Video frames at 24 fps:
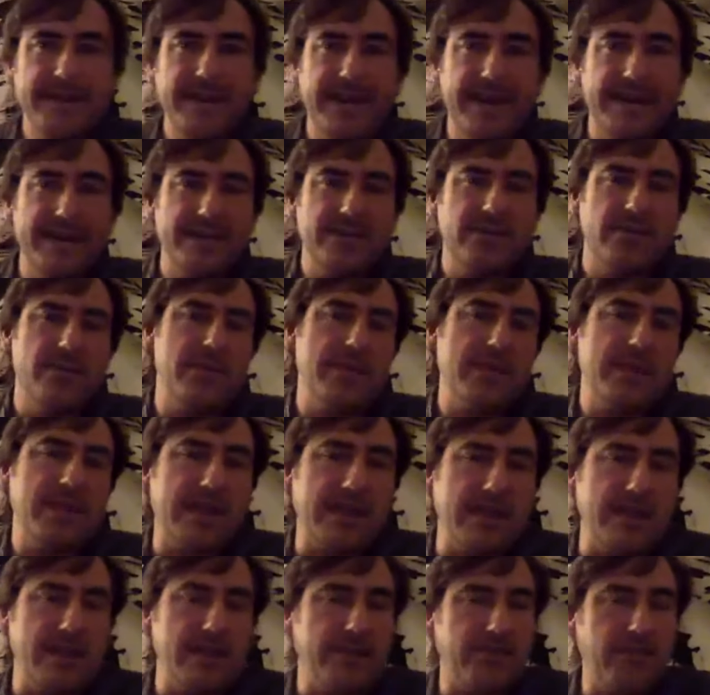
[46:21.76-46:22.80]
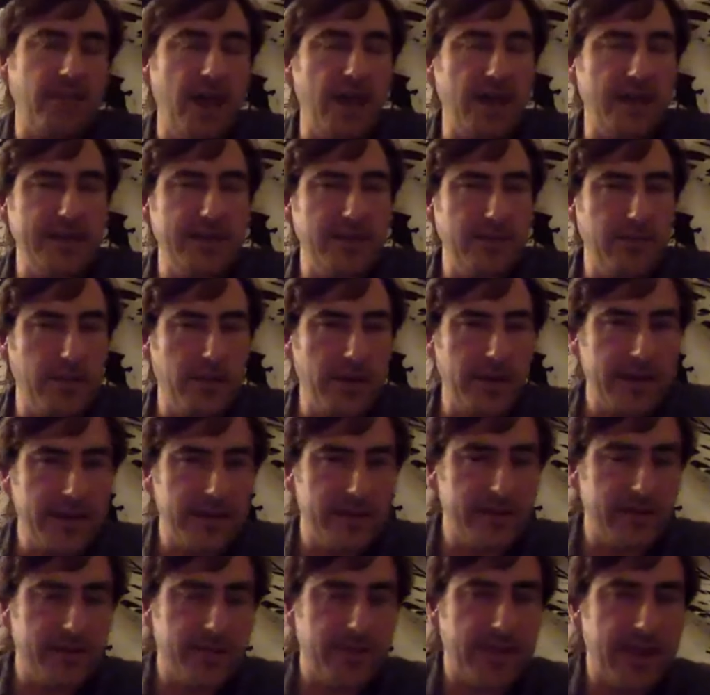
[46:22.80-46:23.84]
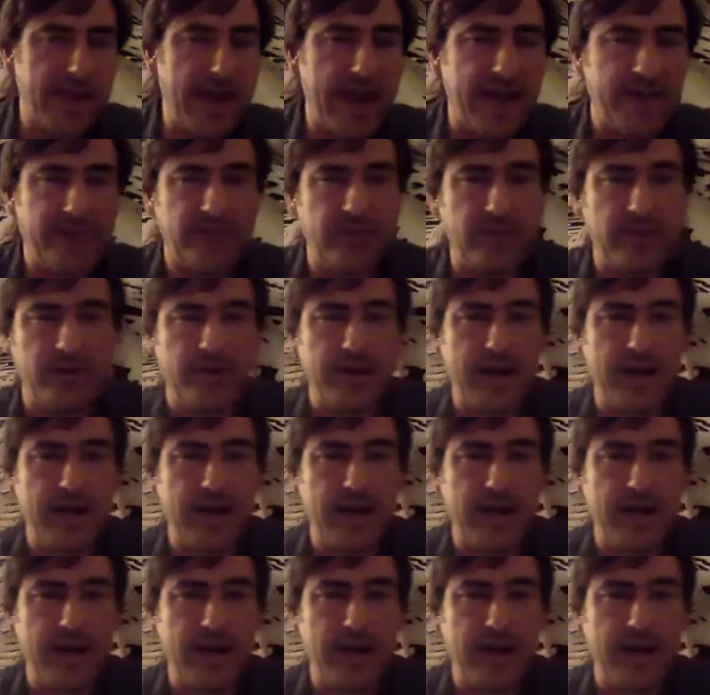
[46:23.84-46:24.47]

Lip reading: So it'd be like at a cocktail party or something after